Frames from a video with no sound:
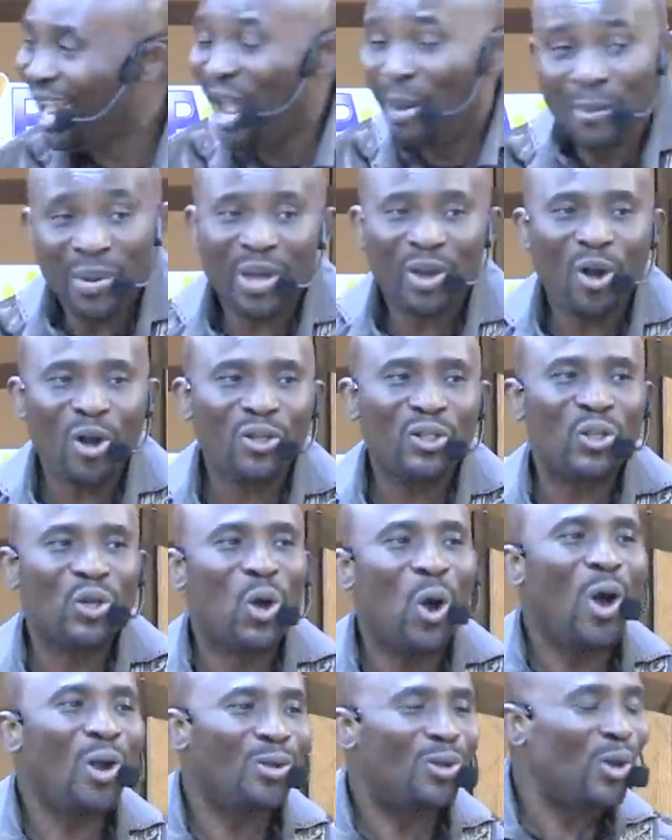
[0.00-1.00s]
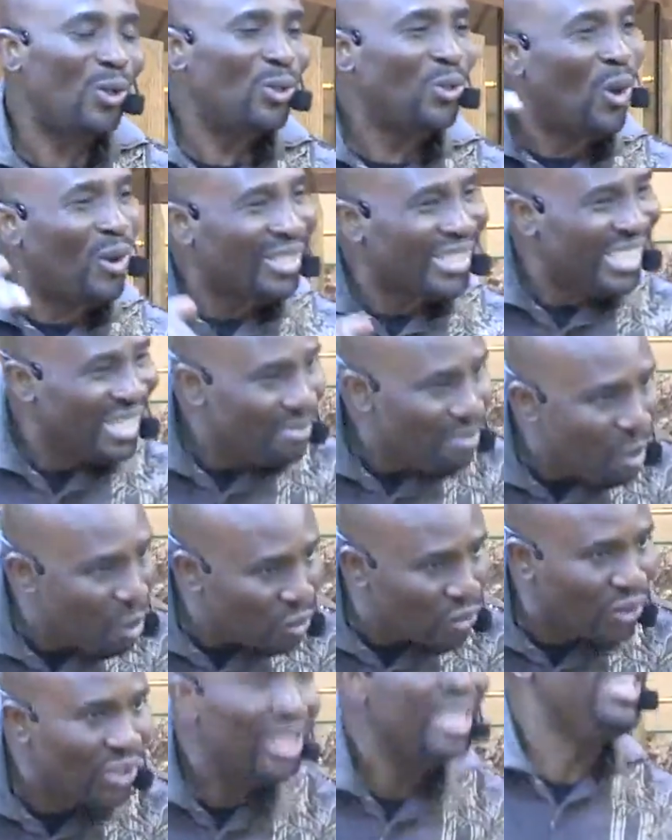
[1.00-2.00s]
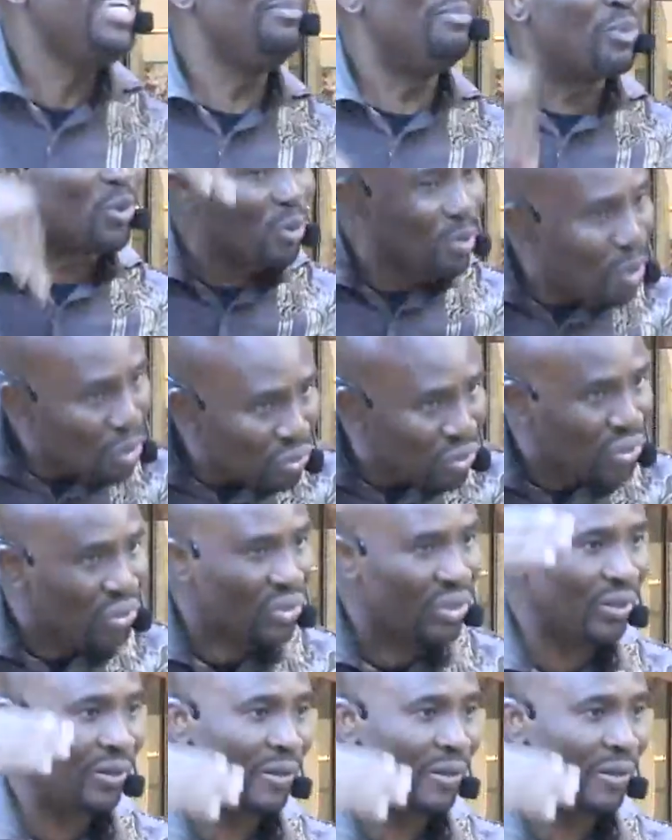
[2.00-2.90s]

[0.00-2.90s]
Because God does not demote, He promotes.